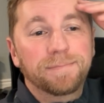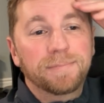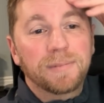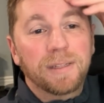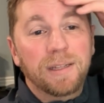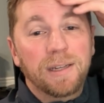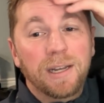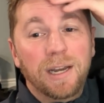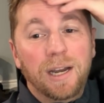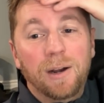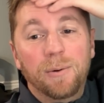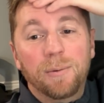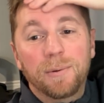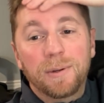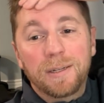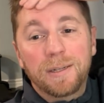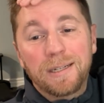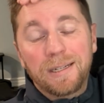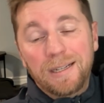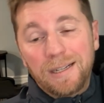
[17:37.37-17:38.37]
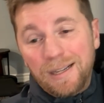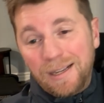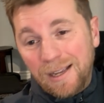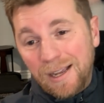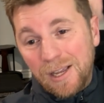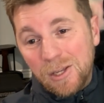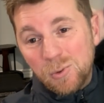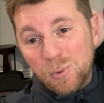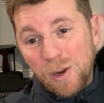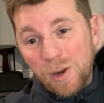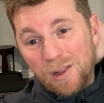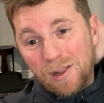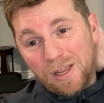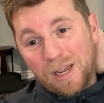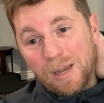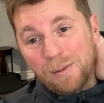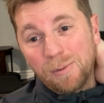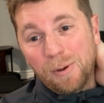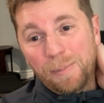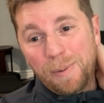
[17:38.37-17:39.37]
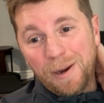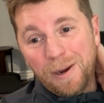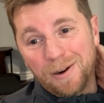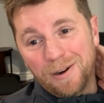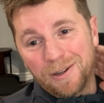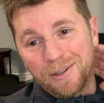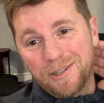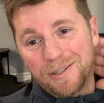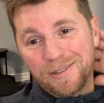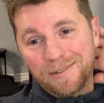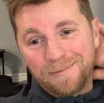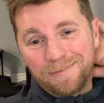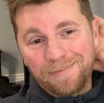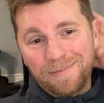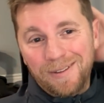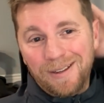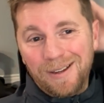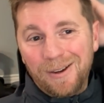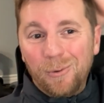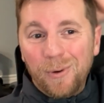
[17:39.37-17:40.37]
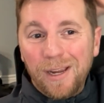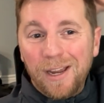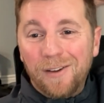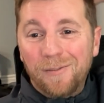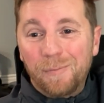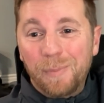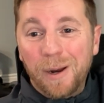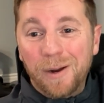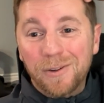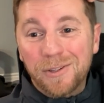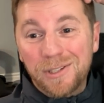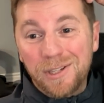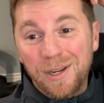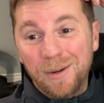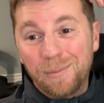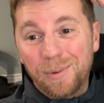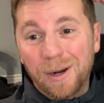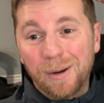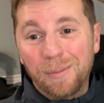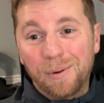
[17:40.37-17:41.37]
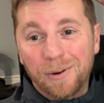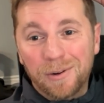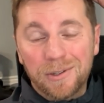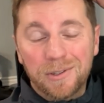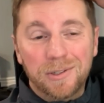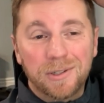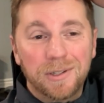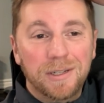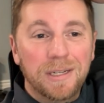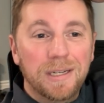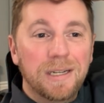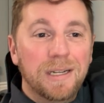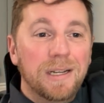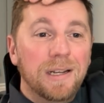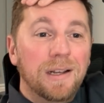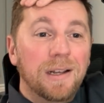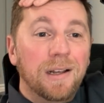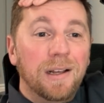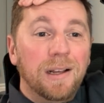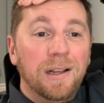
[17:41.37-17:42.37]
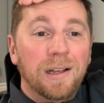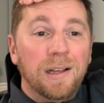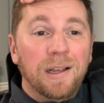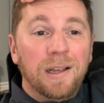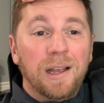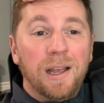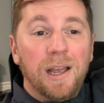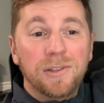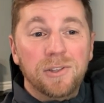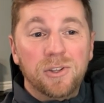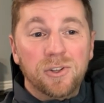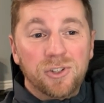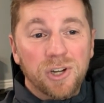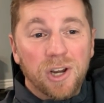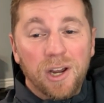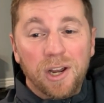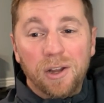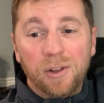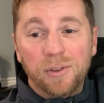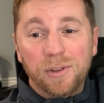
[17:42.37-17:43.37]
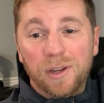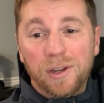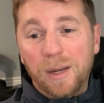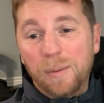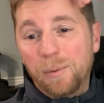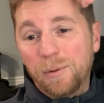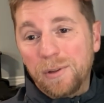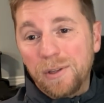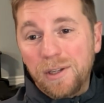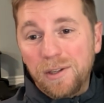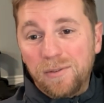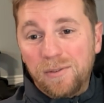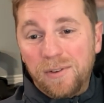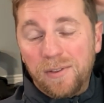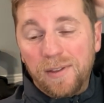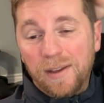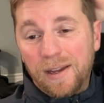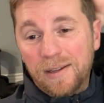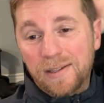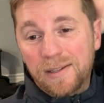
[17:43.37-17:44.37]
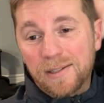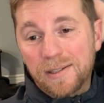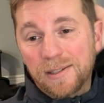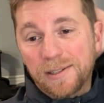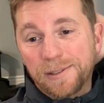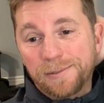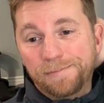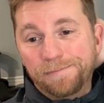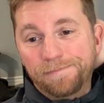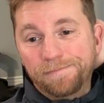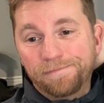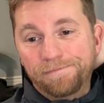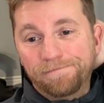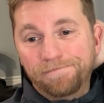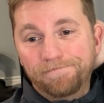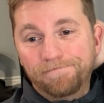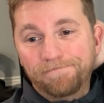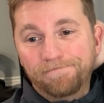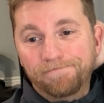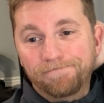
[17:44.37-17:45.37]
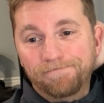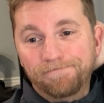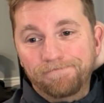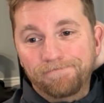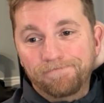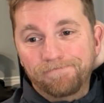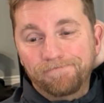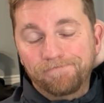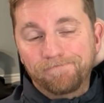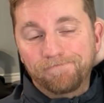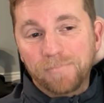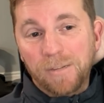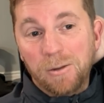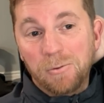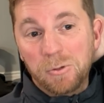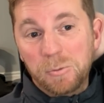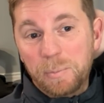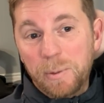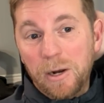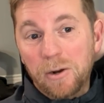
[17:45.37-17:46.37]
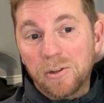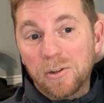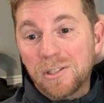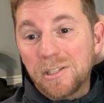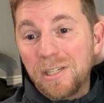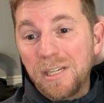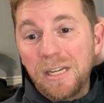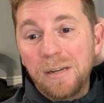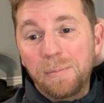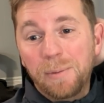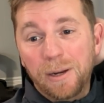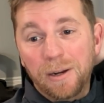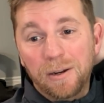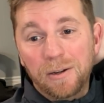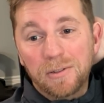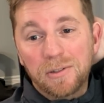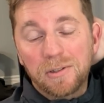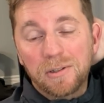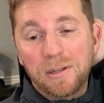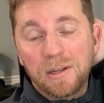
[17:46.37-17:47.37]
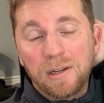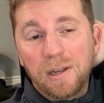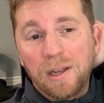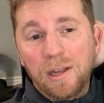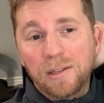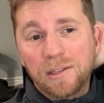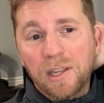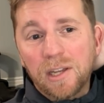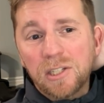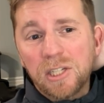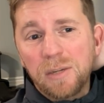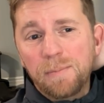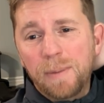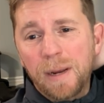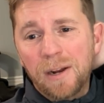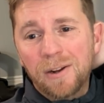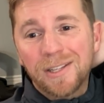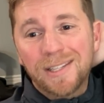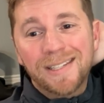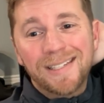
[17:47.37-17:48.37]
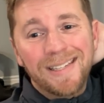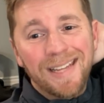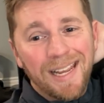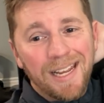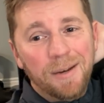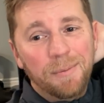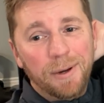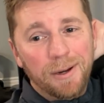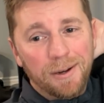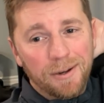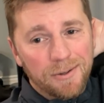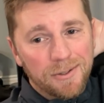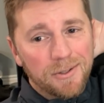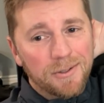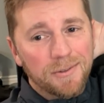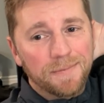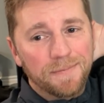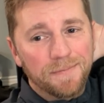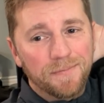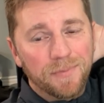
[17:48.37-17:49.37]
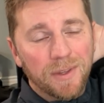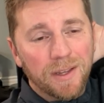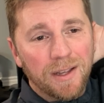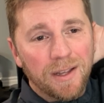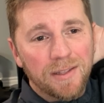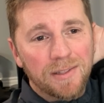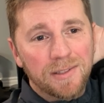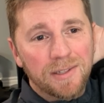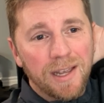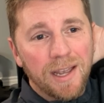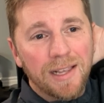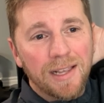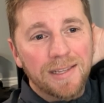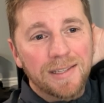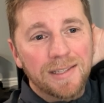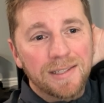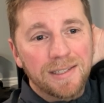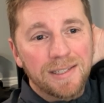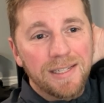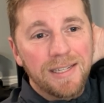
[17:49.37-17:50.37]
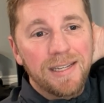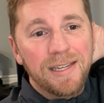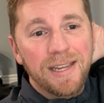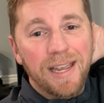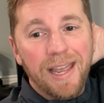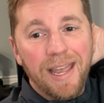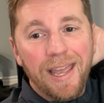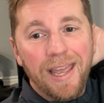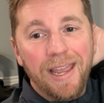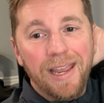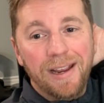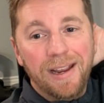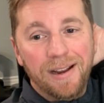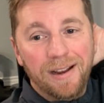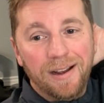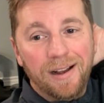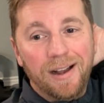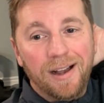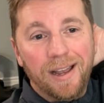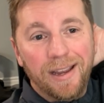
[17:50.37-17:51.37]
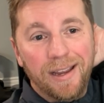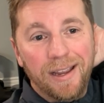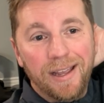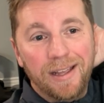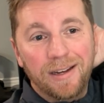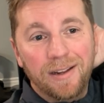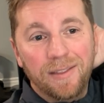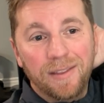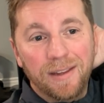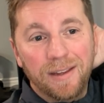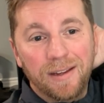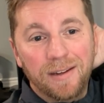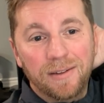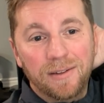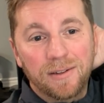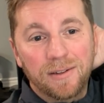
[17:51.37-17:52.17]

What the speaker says: Now, as well, I'm a parent. We have Berenstain Bear books. As a child, I believed that it was Berenstain Bears. It's actually Berenstain Bears. It's Stain at the end.